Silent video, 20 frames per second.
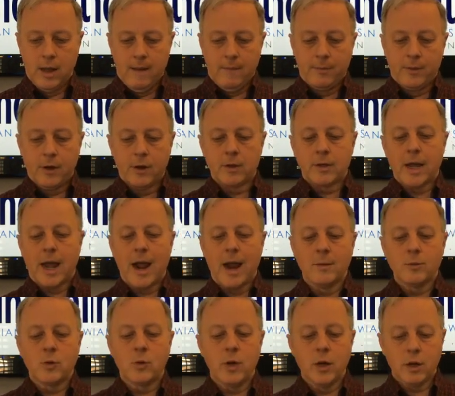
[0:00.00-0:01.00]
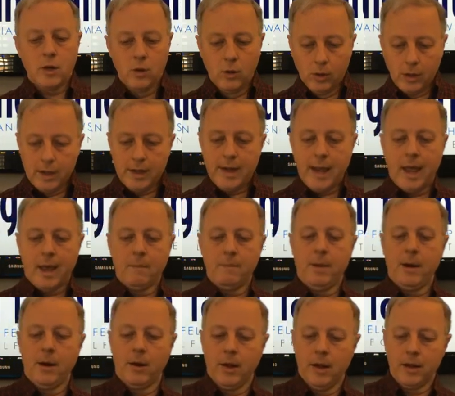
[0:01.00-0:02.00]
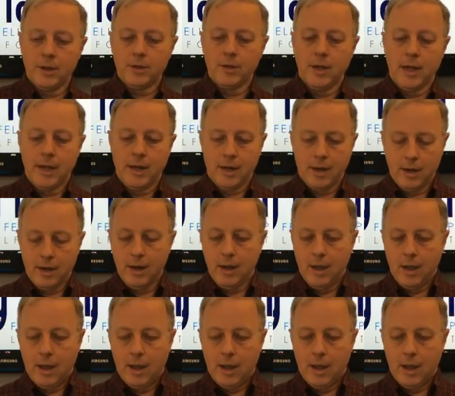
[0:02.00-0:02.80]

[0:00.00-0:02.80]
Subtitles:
There are times when a cooling down period is needed.